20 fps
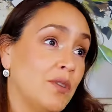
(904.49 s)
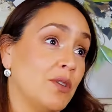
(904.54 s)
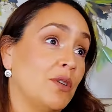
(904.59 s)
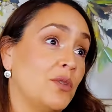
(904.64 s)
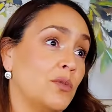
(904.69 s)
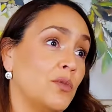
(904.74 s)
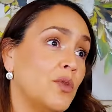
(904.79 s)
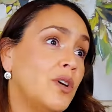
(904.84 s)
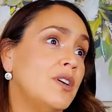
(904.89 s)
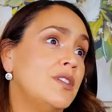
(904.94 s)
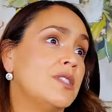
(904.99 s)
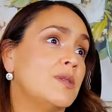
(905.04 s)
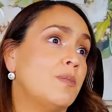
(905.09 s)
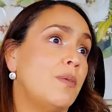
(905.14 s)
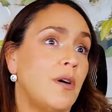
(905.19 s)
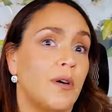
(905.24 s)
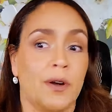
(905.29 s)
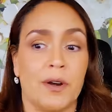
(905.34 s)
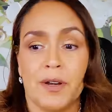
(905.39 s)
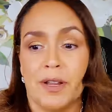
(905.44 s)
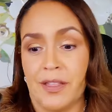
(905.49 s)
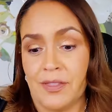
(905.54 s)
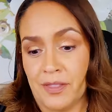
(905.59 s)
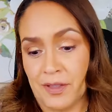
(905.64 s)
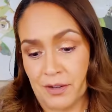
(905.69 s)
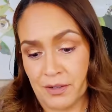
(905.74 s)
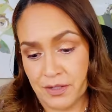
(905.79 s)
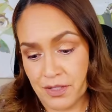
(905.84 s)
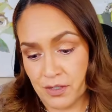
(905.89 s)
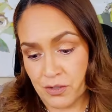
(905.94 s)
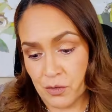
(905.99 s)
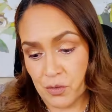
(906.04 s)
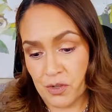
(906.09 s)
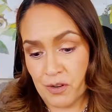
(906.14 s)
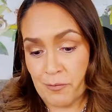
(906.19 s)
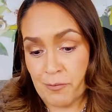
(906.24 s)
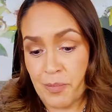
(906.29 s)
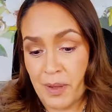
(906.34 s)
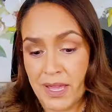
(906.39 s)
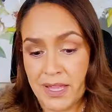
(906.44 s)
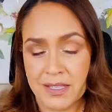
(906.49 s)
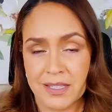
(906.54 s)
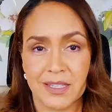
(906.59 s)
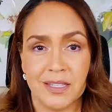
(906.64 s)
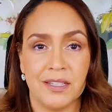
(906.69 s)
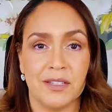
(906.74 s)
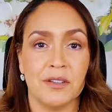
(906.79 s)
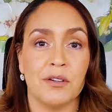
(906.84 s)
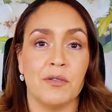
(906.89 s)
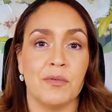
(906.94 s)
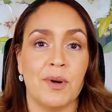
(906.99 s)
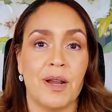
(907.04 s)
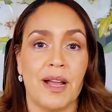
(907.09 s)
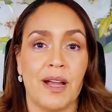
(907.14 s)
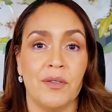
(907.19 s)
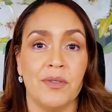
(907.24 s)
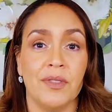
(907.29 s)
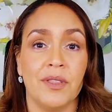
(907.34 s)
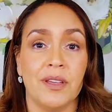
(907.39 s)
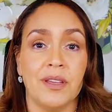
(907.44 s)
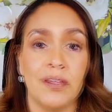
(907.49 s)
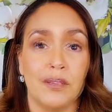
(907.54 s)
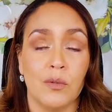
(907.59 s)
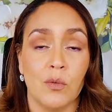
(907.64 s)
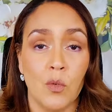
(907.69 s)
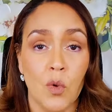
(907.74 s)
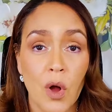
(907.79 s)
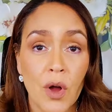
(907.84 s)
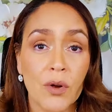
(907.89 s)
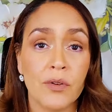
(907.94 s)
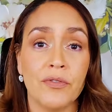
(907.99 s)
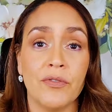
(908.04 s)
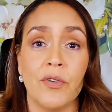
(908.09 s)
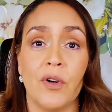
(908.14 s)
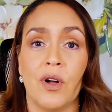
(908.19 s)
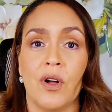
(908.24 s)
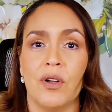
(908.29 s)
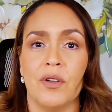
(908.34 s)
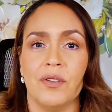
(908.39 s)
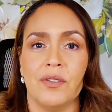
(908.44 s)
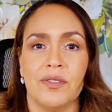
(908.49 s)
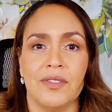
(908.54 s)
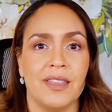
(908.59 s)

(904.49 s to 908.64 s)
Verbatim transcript: the woods part, and there's the sort of basin around the waterfall